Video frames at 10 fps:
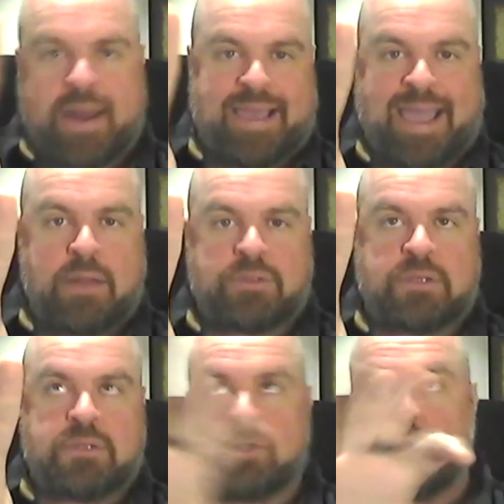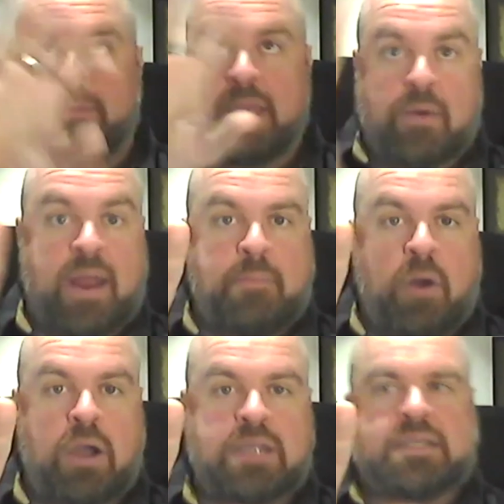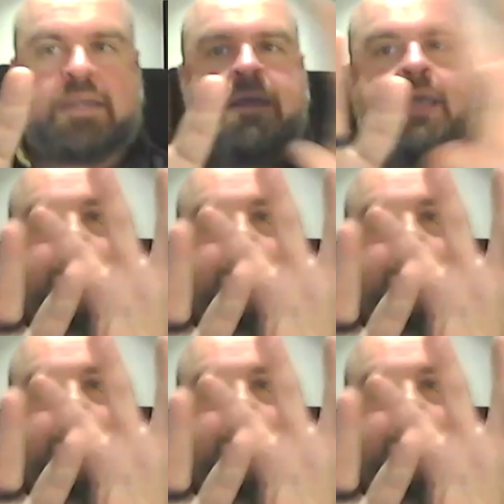accountant, you can be a great marketer,